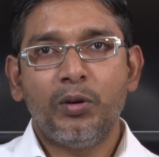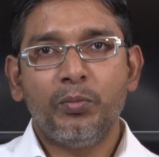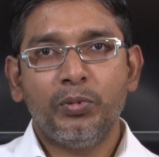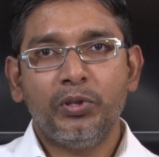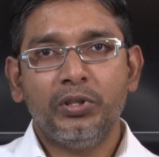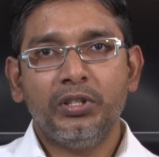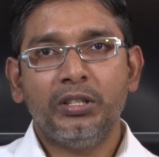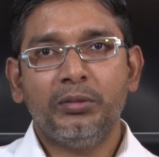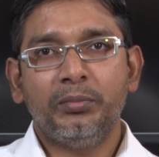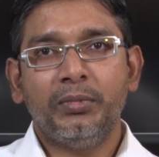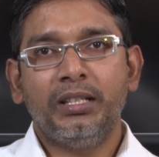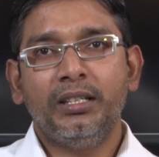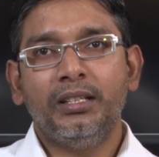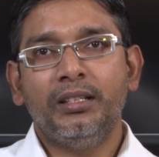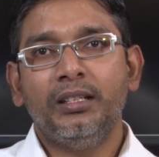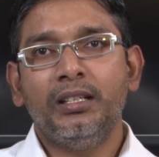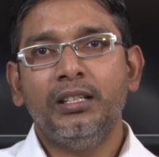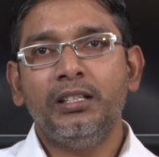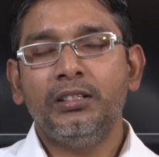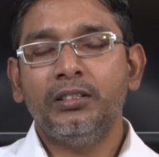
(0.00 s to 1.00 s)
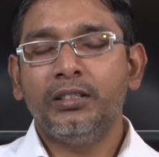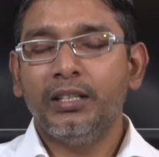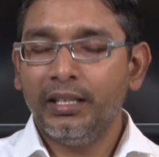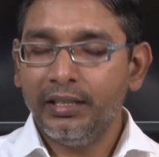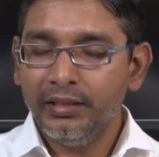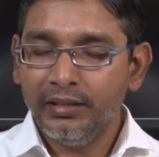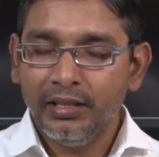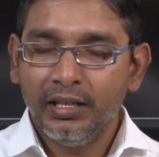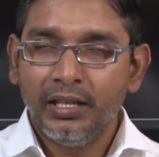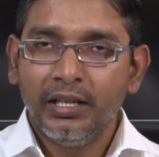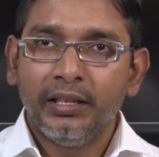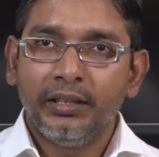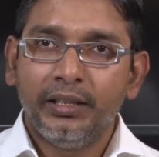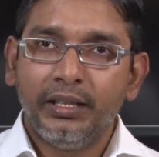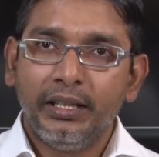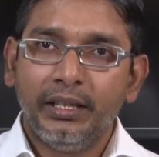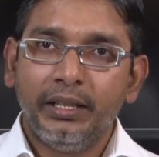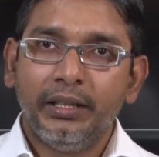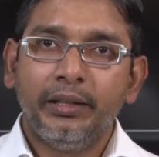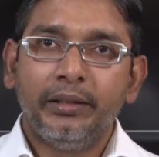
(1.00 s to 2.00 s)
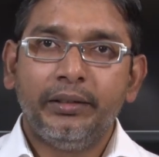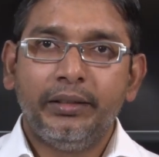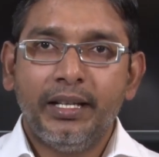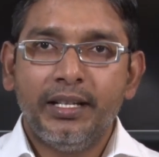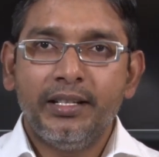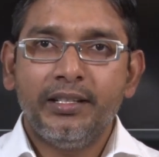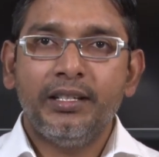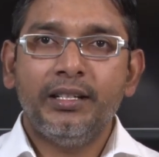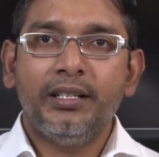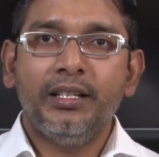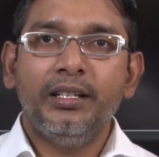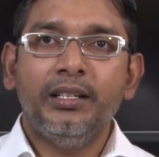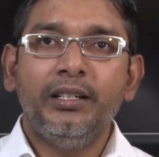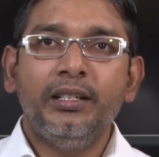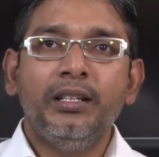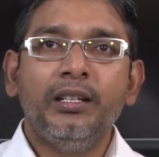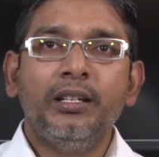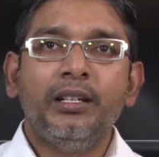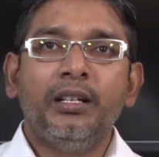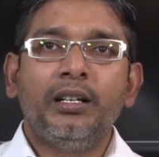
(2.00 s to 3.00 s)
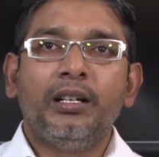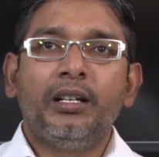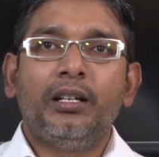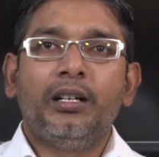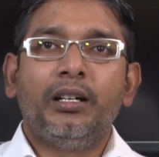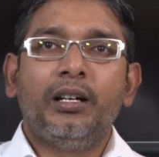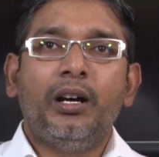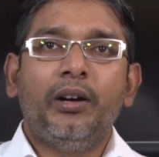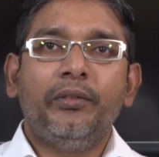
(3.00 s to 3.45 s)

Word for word: composite material then the density uh,